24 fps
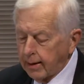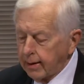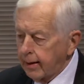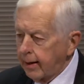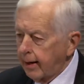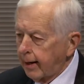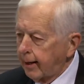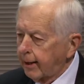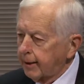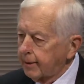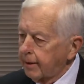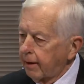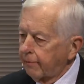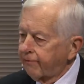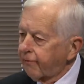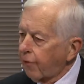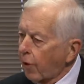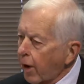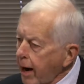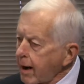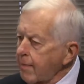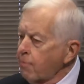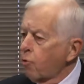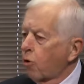A
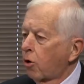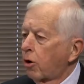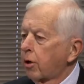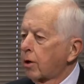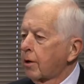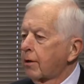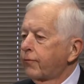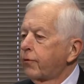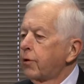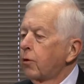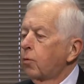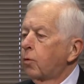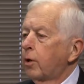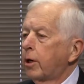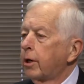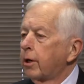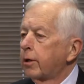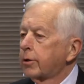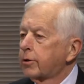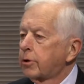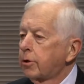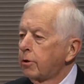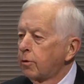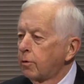framework, if you
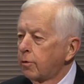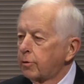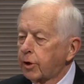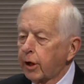will, to